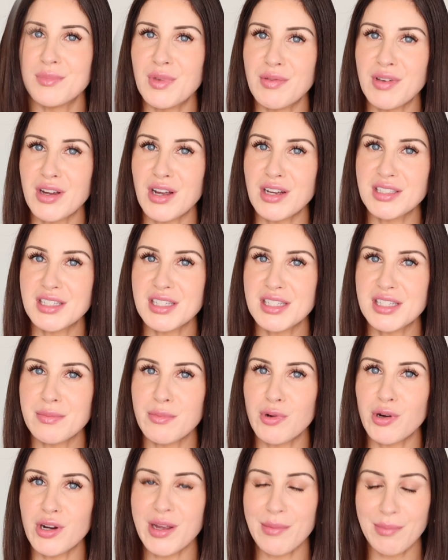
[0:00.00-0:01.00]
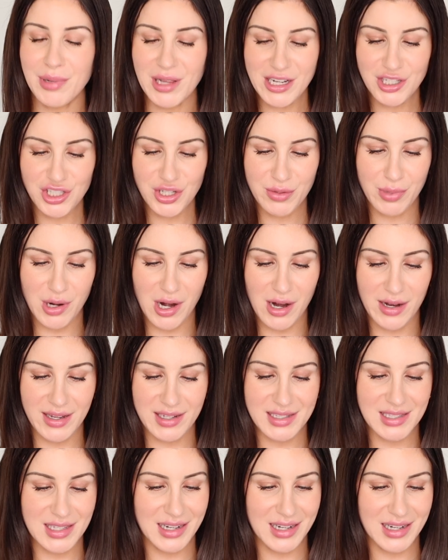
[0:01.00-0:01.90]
Moving on to some more complexion products.